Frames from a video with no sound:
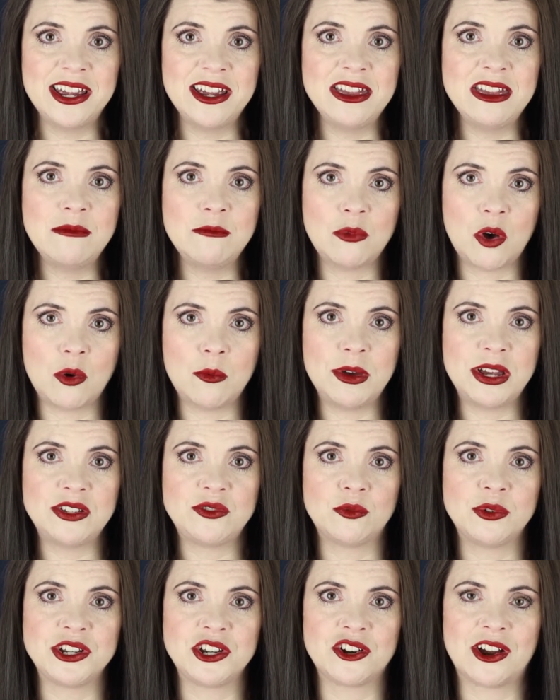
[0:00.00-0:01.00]
in the moment
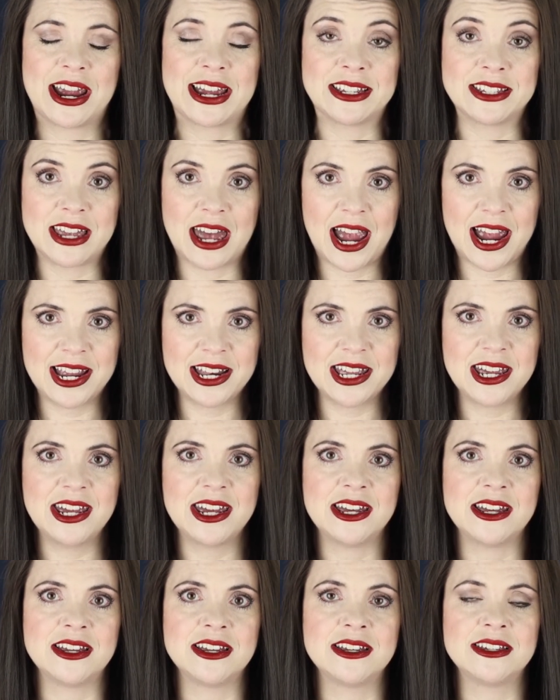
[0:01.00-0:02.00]
when your anxiety
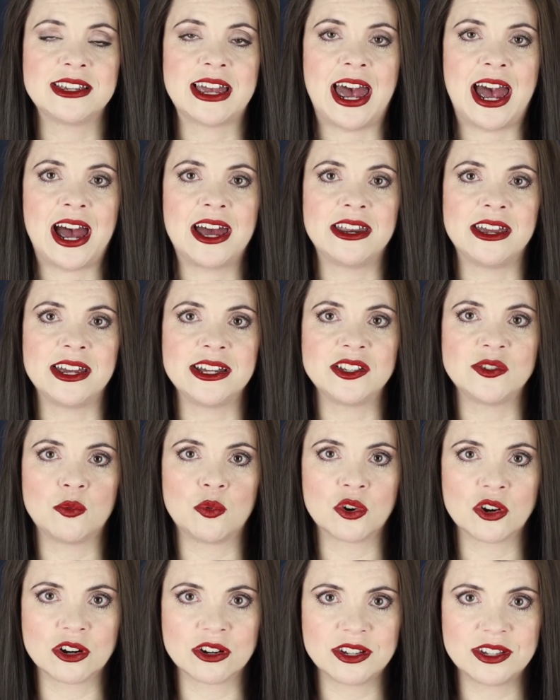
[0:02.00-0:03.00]
is at its
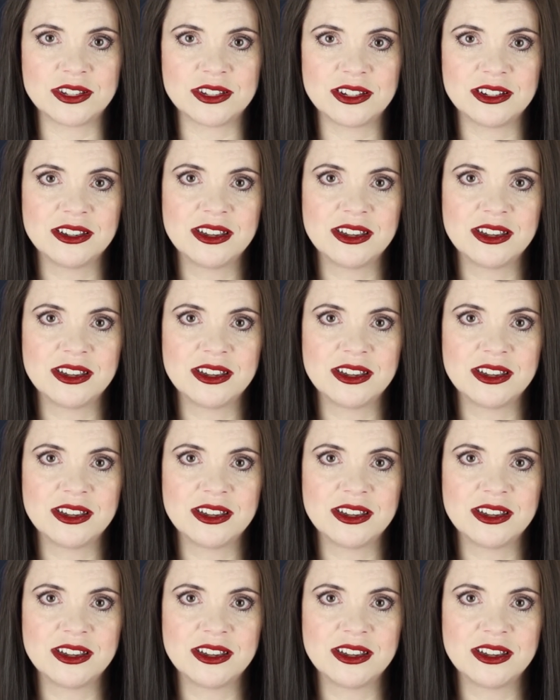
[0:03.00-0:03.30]
worst.